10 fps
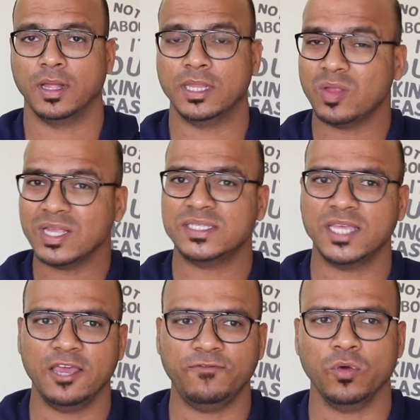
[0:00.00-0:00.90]
Now let's
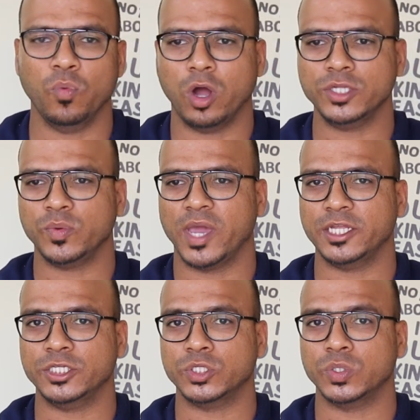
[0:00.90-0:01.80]
say if you want to get
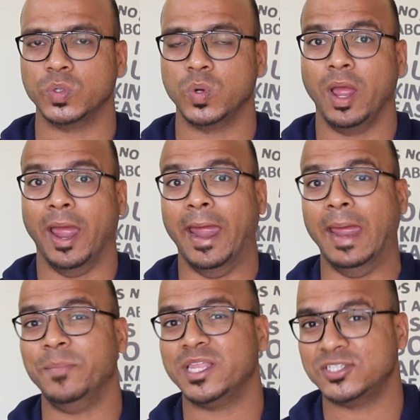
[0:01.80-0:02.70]
into
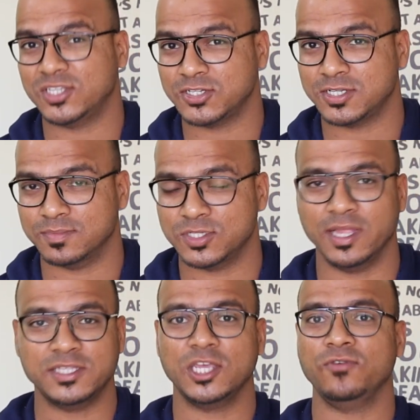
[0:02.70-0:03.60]
embedded systems,
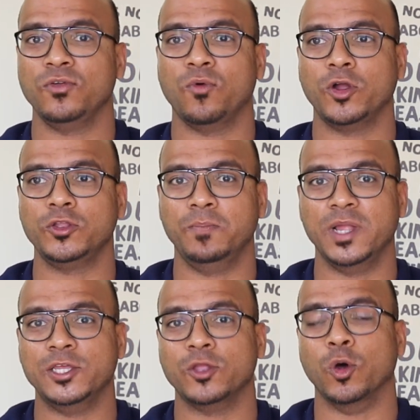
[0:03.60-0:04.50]
let's say if you want to
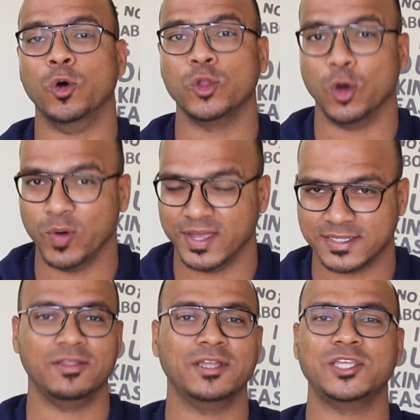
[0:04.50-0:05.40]
build your own
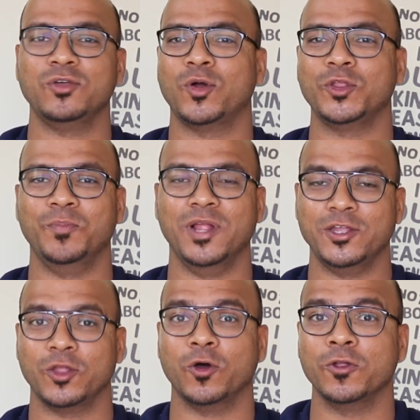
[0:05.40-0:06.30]
OS, let's say you want to build
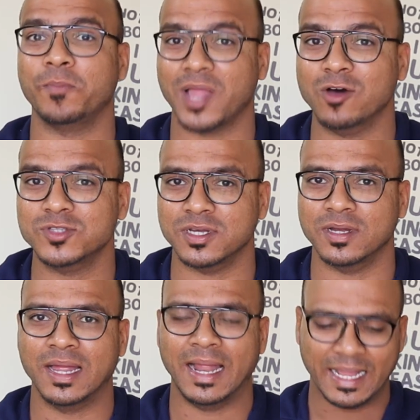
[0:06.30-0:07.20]
your own
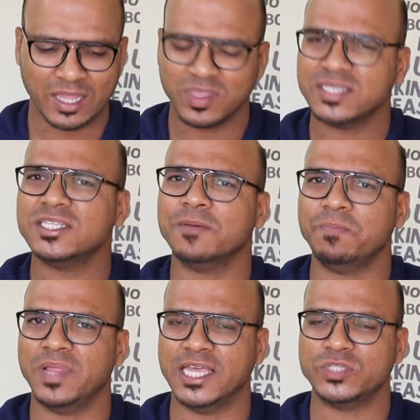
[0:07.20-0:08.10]
browser. Now this is a
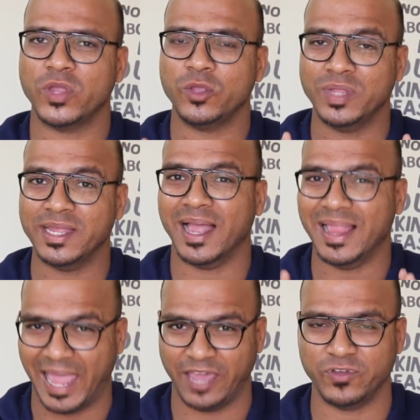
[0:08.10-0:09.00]
place where you need a
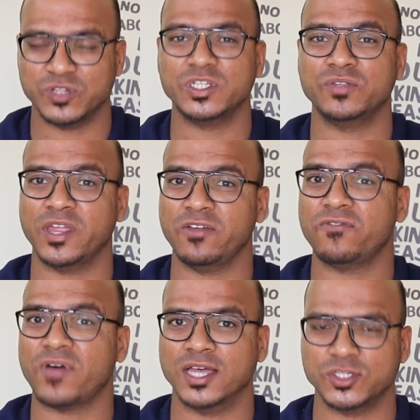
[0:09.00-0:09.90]
language which is very
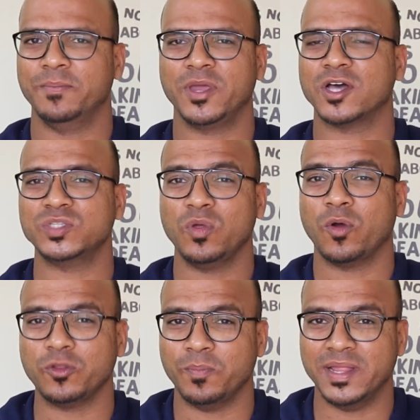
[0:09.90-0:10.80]
fast because we
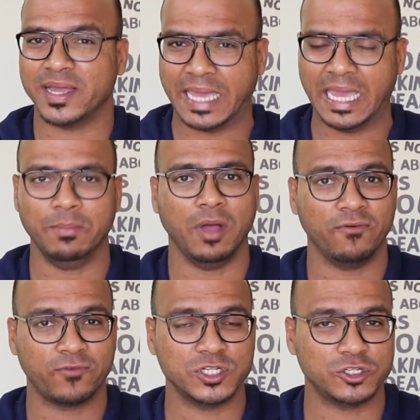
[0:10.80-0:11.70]
want to build a game,
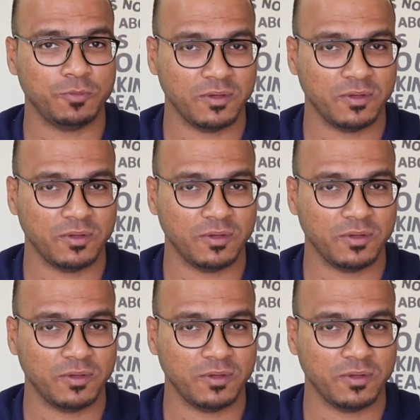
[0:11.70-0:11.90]
of course it should